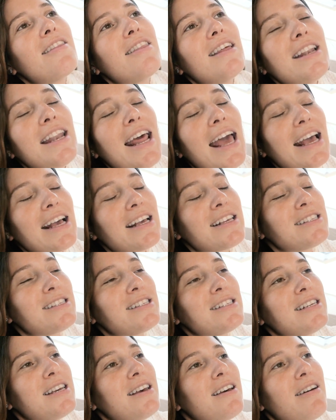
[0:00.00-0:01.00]
the
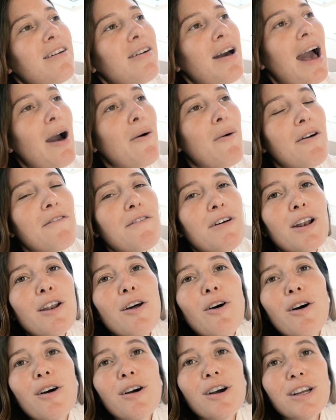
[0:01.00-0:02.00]
next however
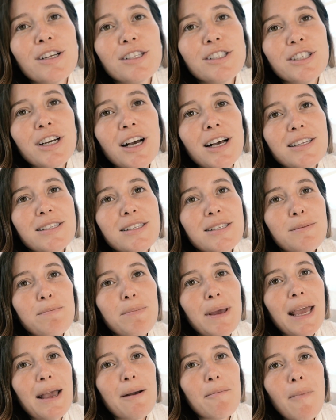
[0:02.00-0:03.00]
long just
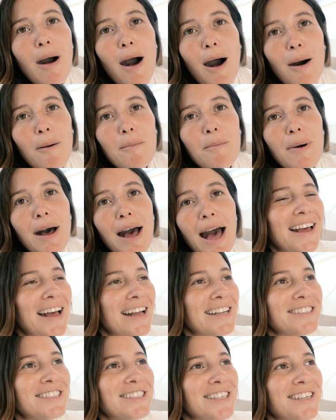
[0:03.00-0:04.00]
being mum
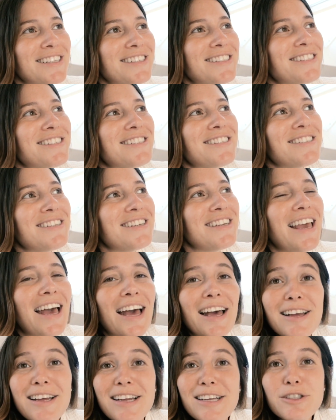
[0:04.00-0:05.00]
and just
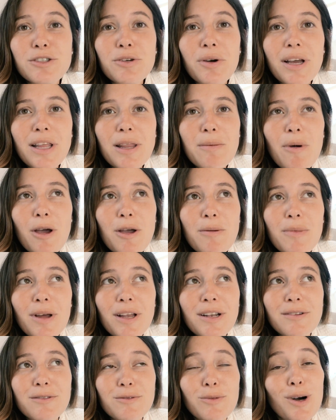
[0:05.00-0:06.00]
enjoying the
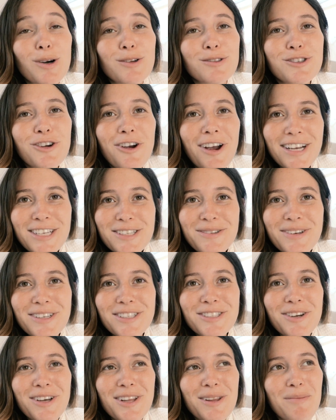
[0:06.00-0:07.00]
moment. Well, trying to
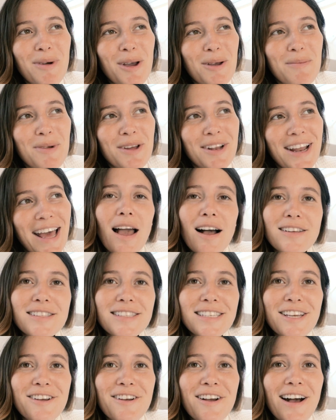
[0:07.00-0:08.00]
enjoy the moment. I'll
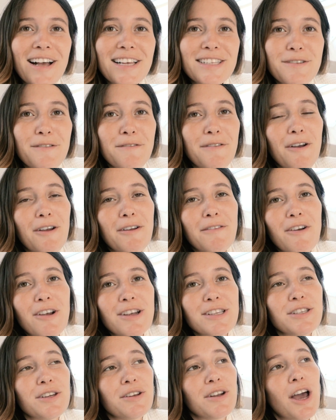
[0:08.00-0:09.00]
see you guys
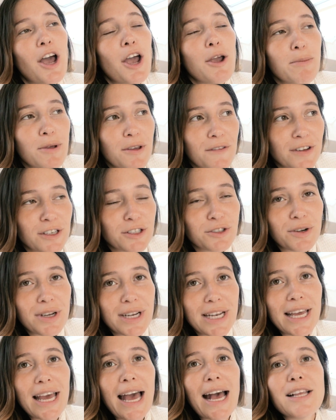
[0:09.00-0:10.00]
very soon. I hope you've
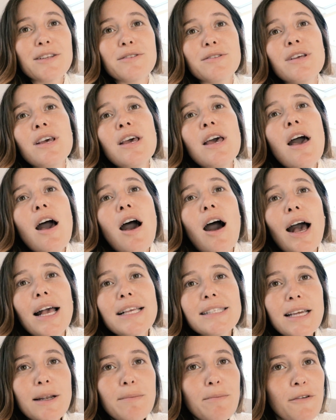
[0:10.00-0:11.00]
enjoyed it. As I
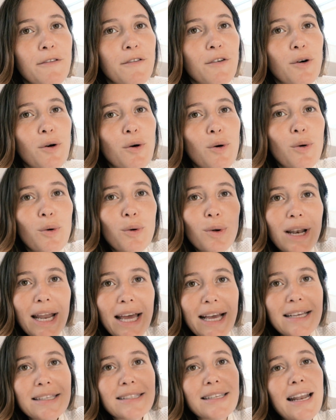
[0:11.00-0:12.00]
said before, all
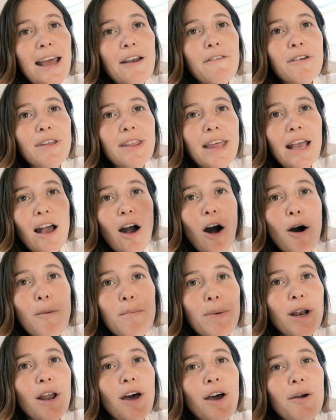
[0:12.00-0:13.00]
links and everything are
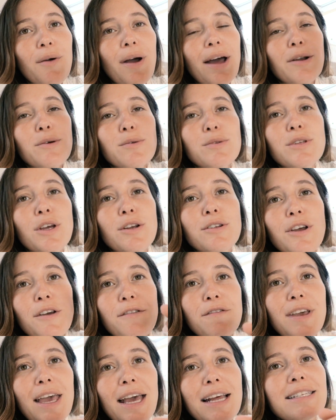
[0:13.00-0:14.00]
below, and also
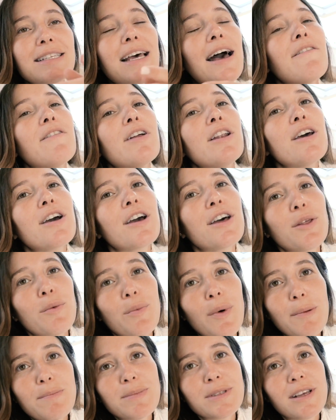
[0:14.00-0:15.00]
don't forget to have a look at the
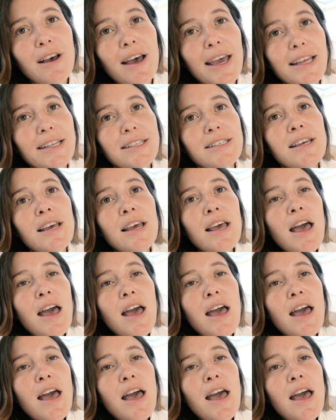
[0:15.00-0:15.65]
website